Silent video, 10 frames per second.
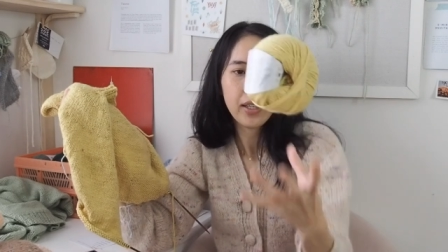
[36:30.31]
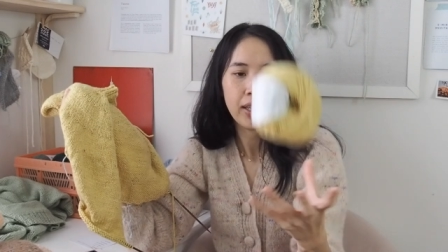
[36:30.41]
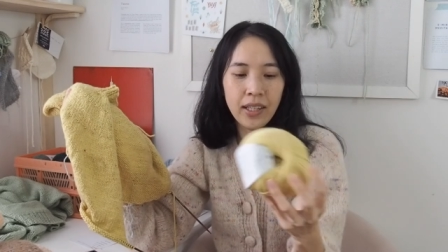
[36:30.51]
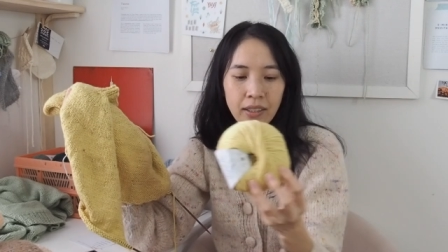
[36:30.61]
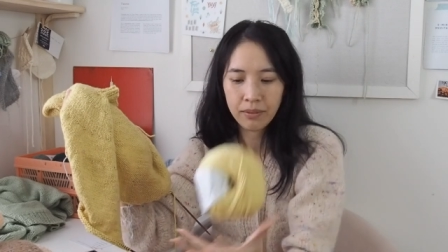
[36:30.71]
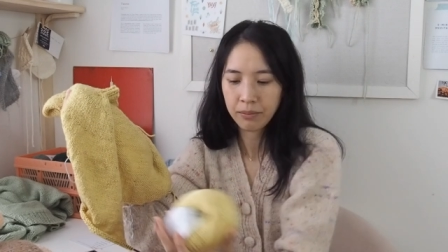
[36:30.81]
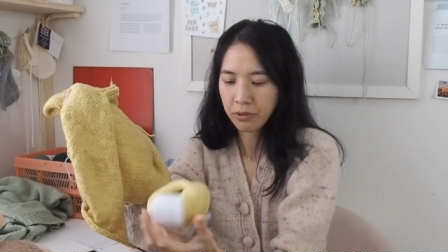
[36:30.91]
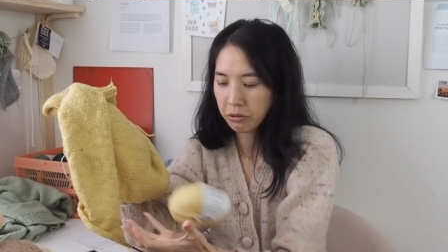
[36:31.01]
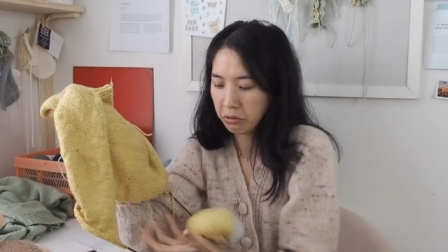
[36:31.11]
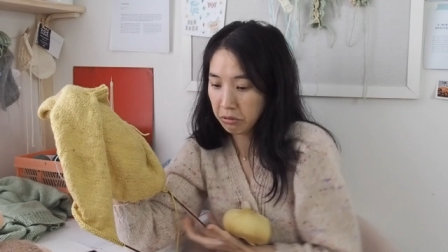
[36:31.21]
it,
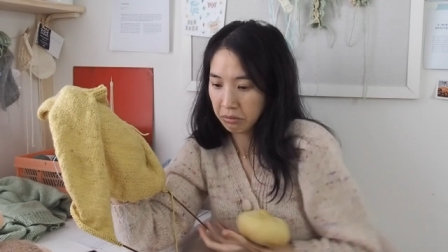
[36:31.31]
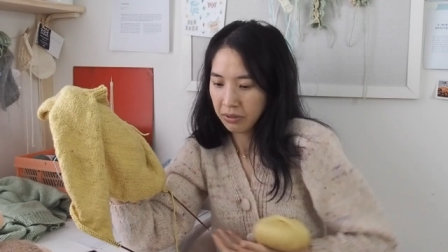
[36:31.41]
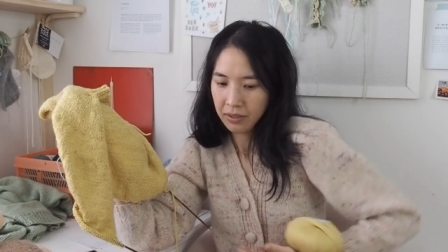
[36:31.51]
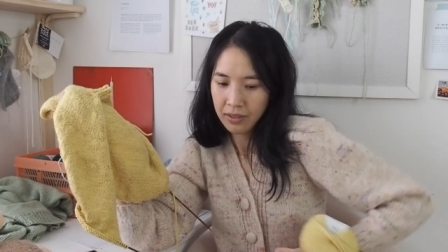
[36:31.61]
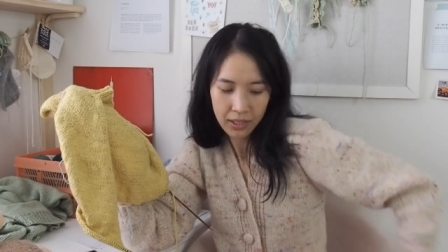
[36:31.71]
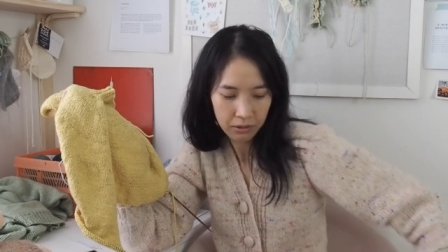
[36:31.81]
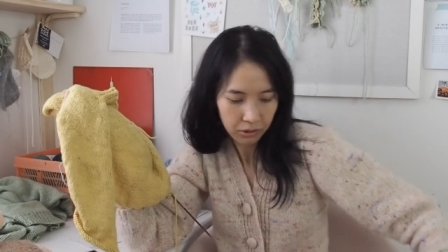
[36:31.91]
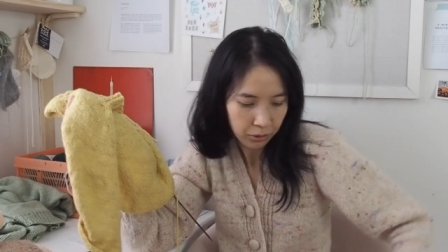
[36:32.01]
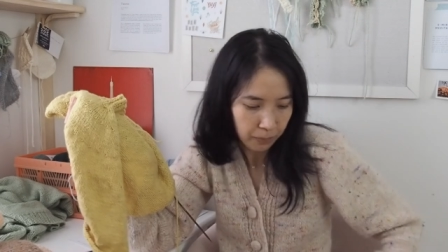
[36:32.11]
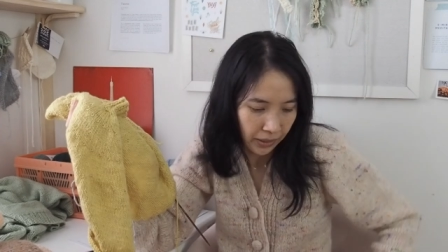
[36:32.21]
ooh, it
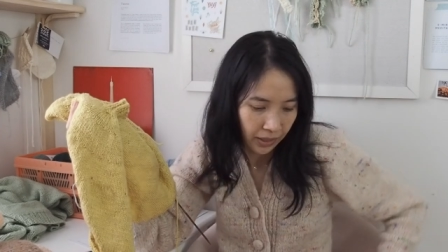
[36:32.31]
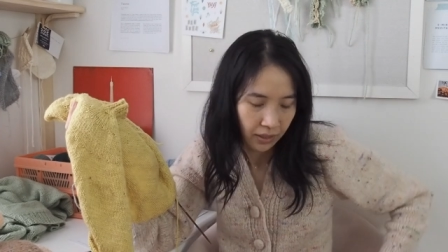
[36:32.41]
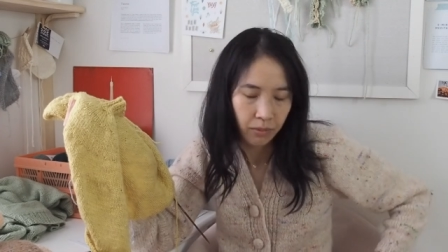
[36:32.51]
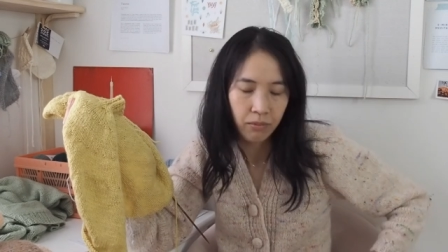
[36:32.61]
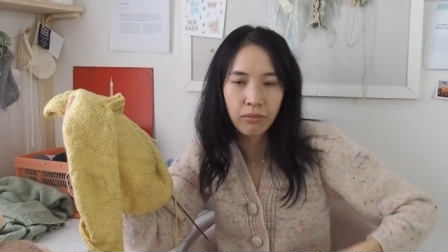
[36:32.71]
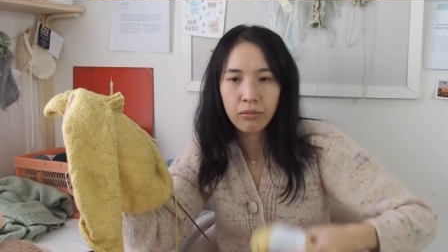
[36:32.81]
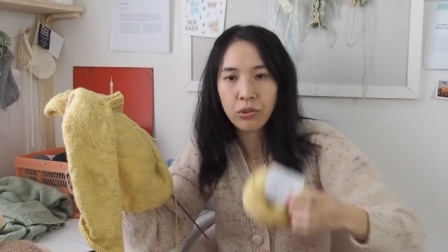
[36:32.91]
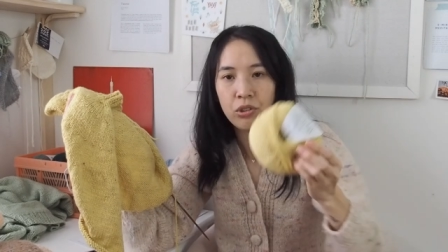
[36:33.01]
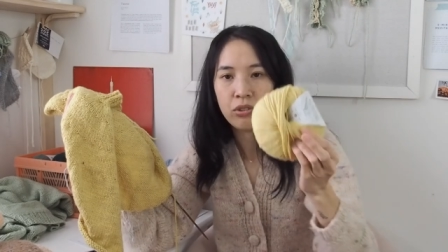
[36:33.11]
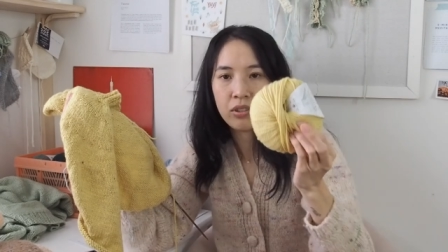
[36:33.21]
could be
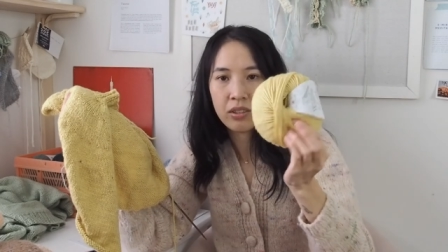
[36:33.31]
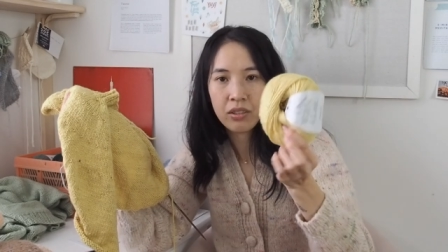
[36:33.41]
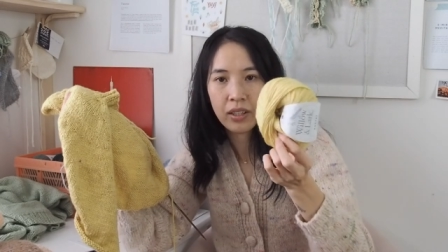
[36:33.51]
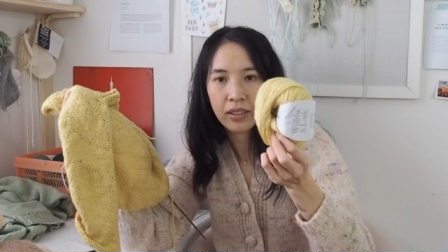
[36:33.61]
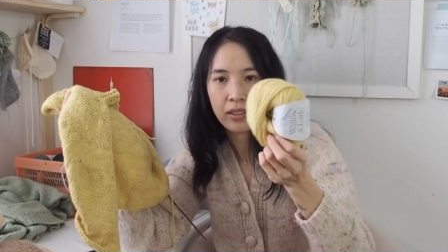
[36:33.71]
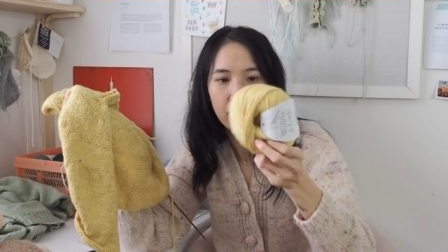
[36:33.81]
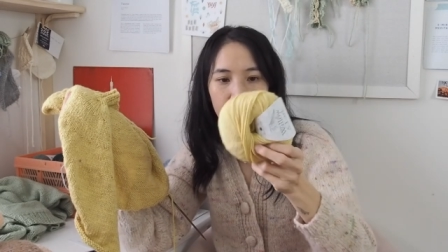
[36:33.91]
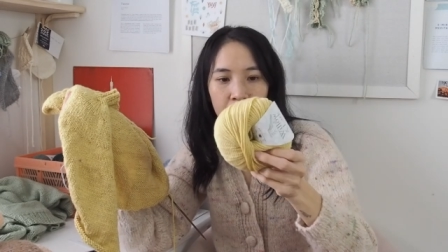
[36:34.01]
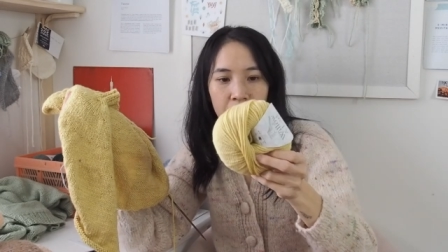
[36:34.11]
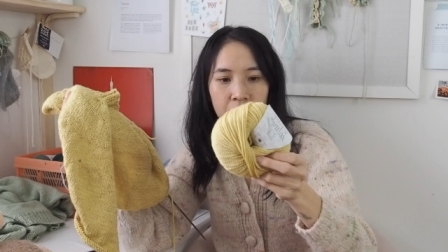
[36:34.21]
used as like a